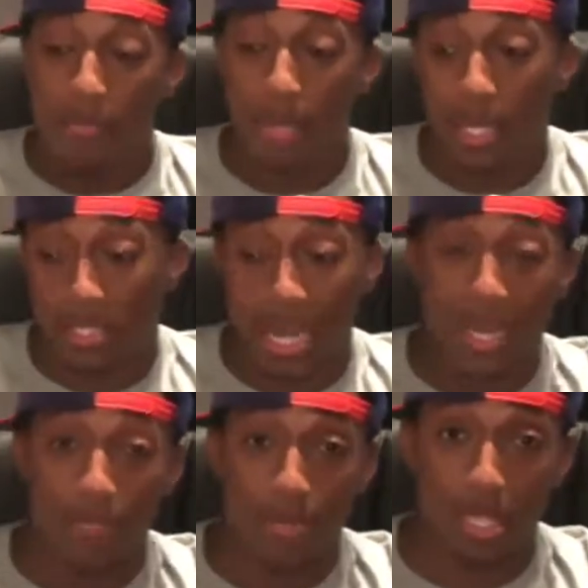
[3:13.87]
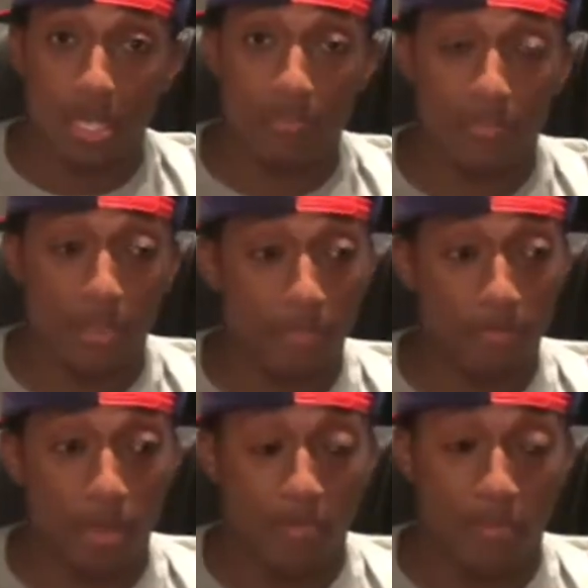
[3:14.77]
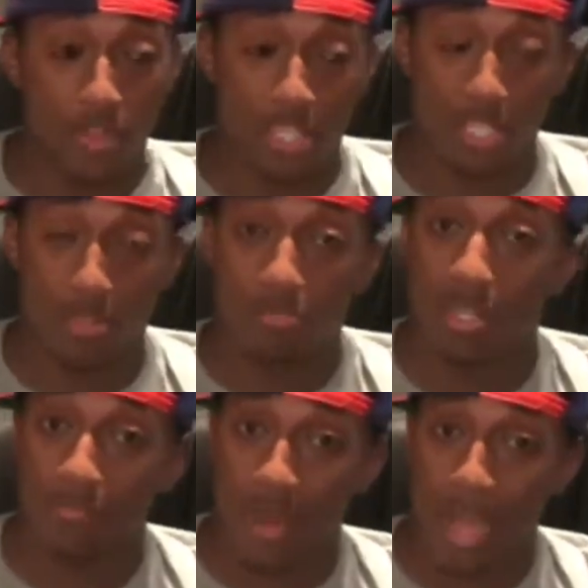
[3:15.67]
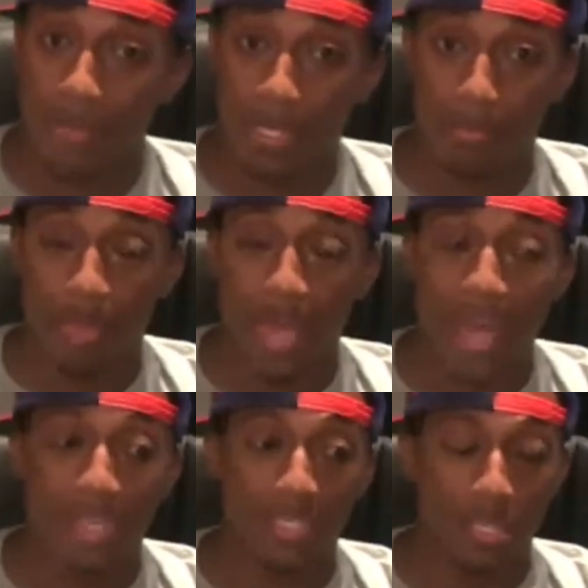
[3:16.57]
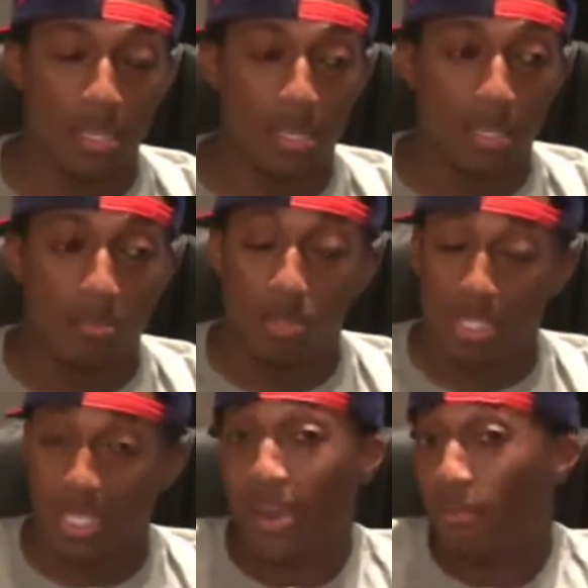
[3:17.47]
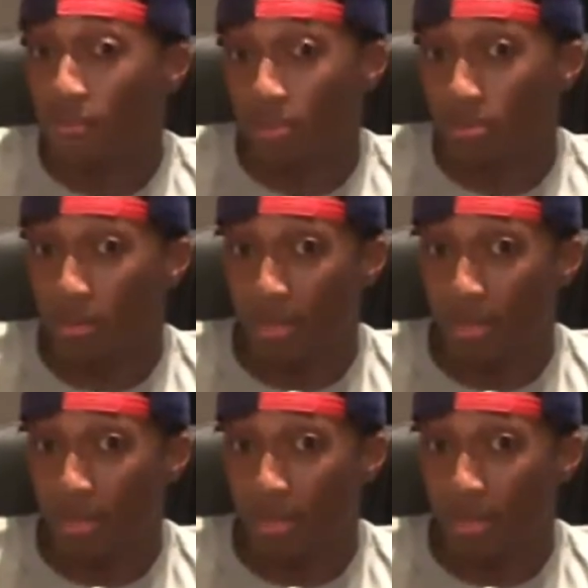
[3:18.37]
because 90 percent of, of of Christians who did rap in the past was terrible.